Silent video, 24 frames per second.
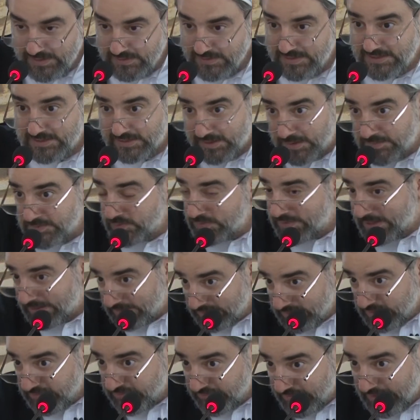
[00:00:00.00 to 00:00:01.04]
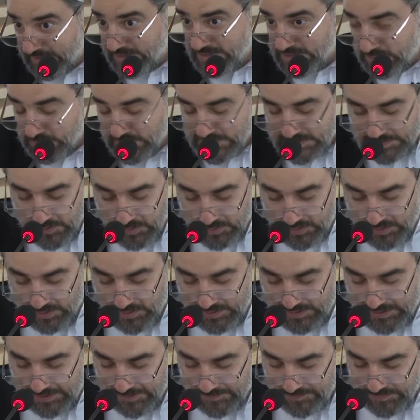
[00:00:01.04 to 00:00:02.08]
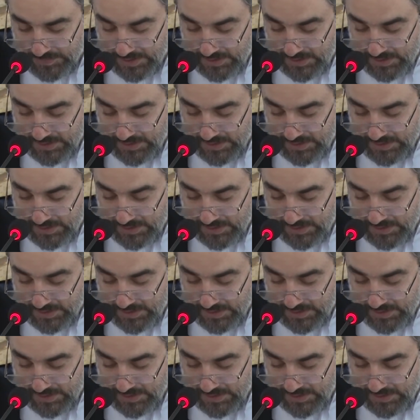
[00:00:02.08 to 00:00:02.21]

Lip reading: This comes with that defense we spoke earlier.